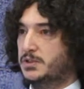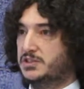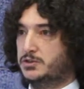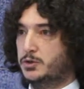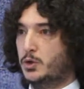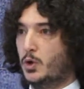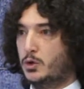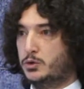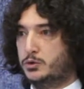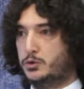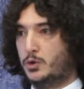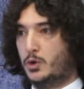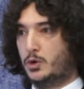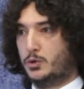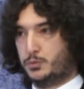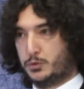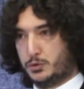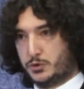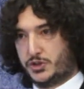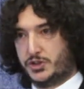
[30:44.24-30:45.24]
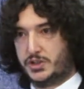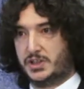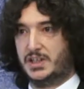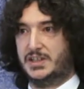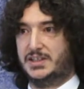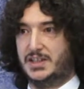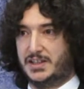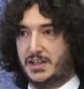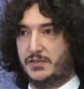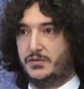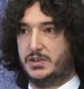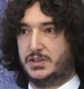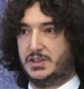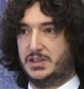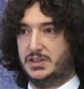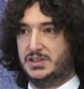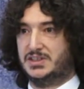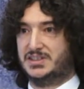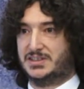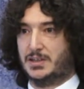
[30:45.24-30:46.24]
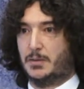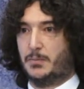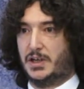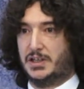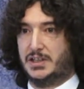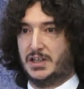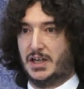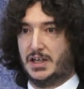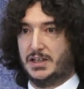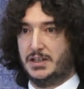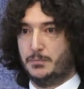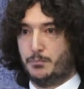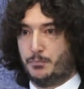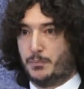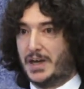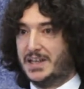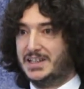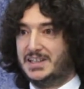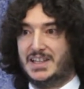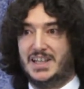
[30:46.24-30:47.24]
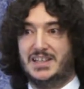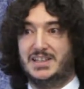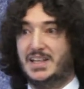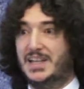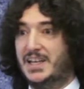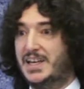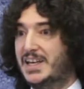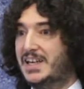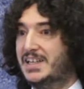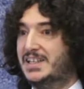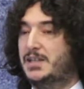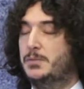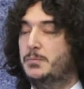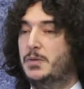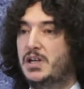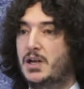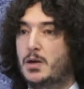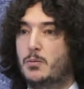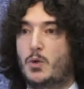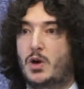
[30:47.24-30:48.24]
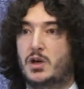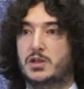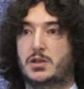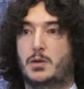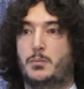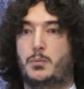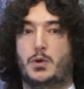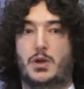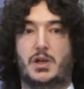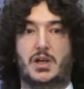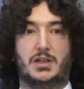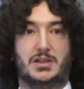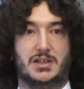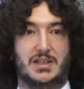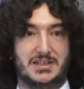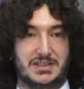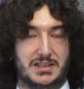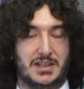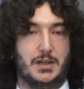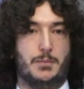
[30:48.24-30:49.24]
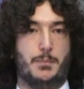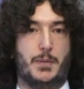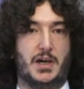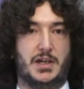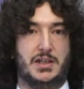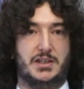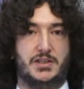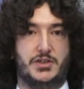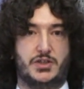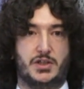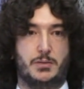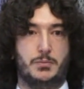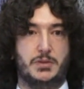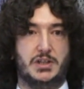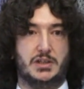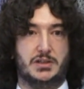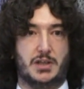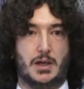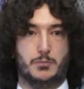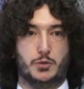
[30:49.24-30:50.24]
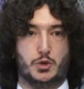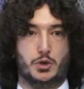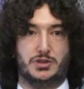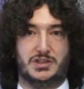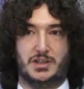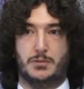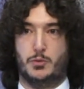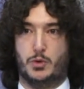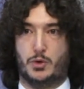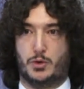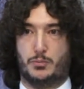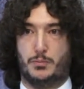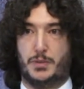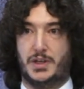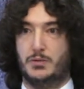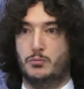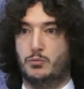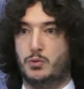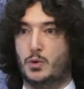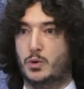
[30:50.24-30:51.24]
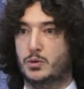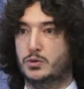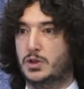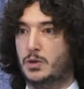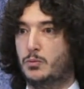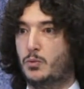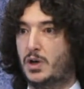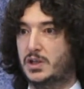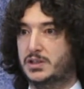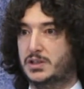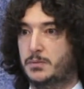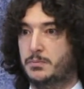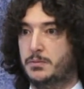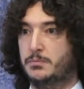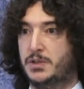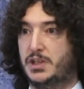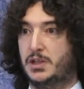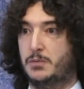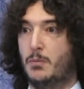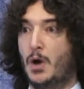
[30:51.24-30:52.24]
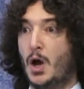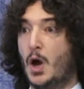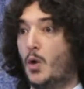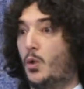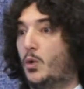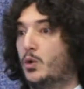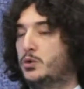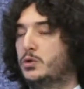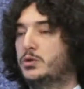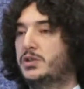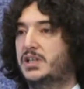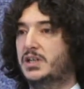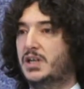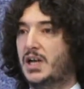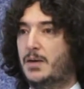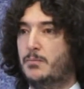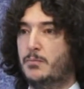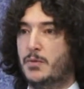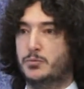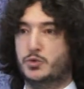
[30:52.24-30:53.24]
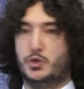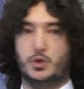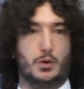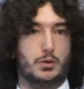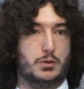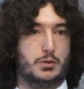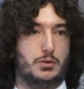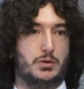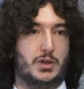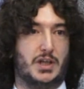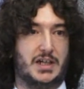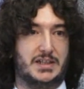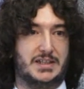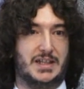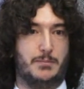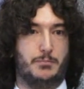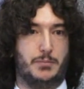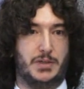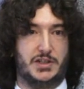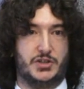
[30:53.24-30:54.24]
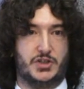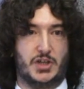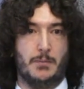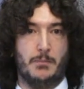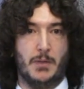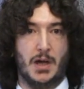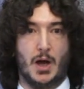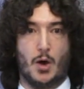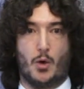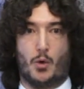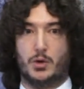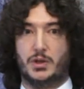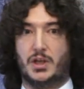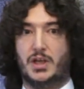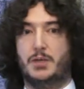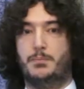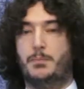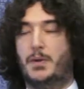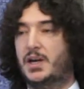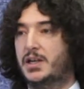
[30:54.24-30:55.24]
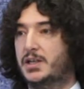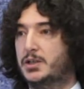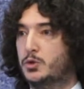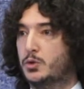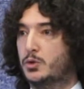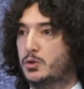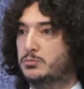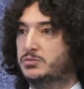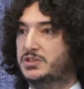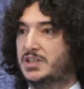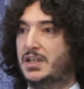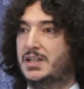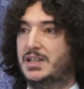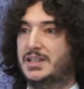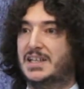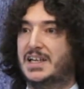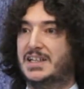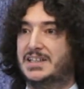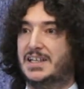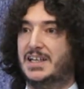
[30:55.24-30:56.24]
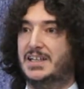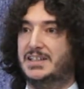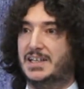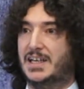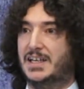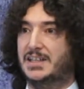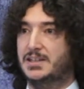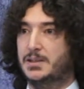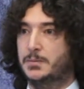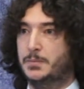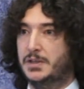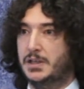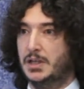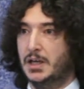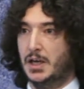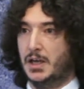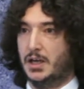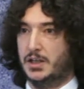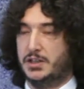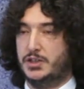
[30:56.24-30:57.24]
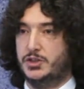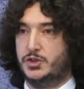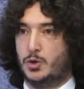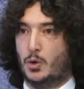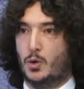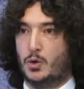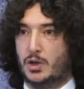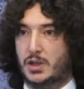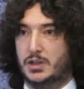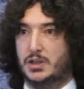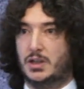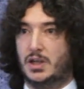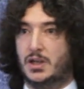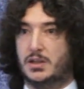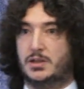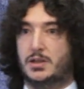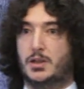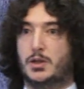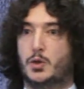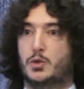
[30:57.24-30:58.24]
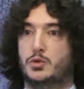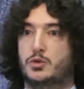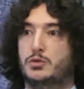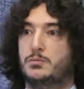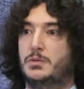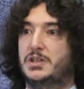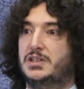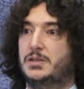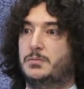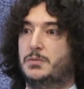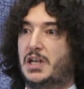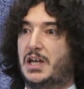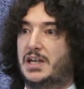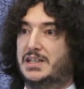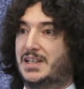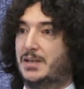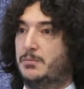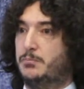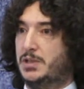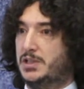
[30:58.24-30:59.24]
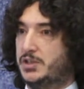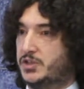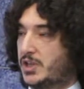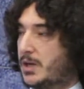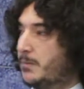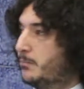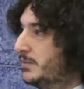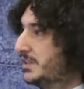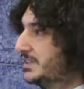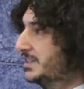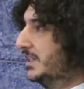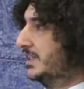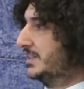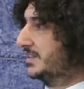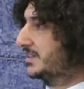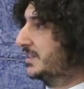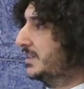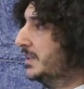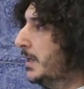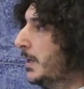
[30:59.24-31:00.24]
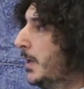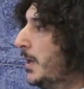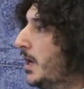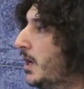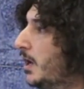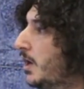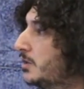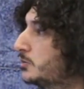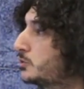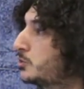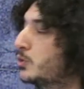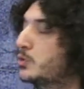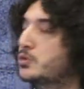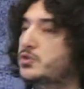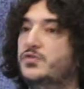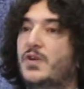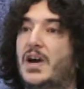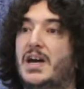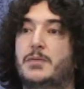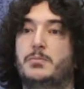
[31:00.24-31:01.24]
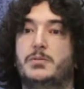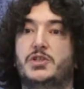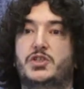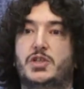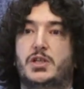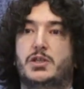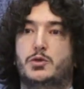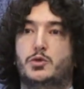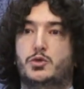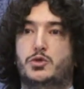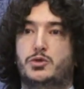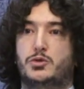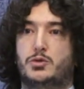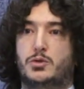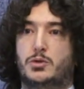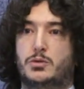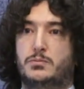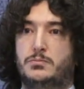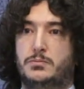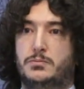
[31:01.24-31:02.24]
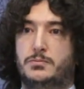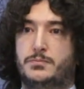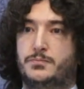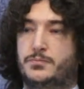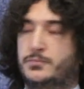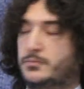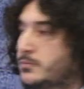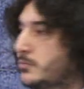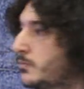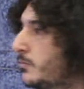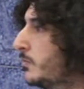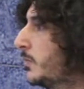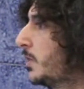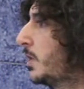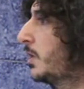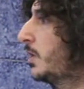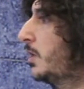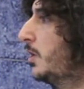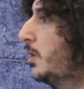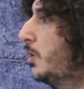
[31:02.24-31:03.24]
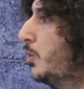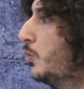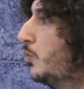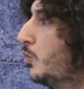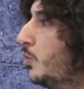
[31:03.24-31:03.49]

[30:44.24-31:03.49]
they said there is no legal reporting mechanism. When you adapt this answer to companies, the matter becomes one of, I do not understand addressing whom and how I should report. Whom should I address about this? How do I know that this person is not involved in corruption? How do I know that I am not endangering myself by reporting to this